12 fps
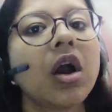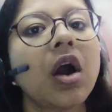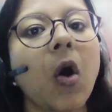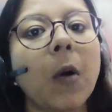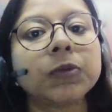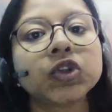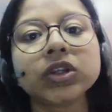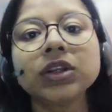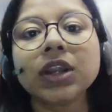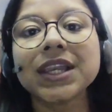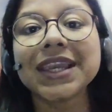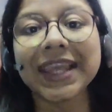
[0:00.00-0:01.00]
option
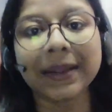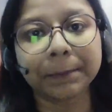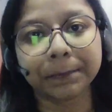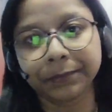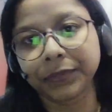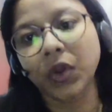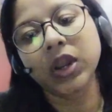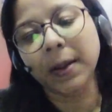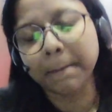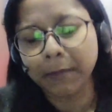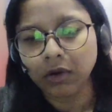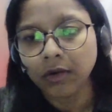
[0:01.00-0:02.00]
name or
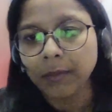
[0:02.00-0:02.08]
number.